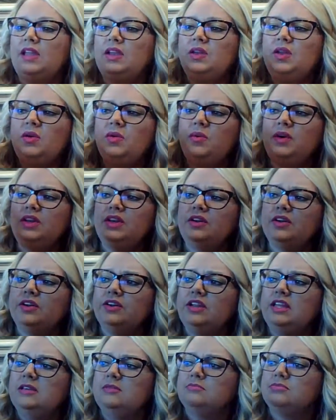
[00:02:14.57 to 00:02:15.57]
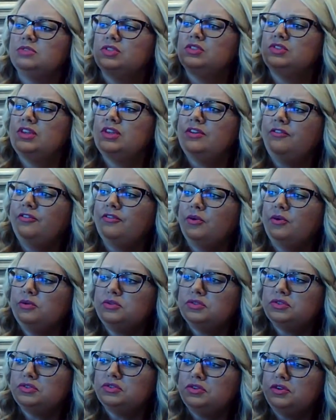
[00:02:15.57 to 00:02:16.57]
No one heard him sniffle,
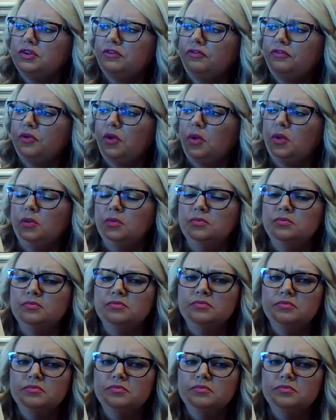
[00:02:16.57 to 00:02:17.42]
sniffle.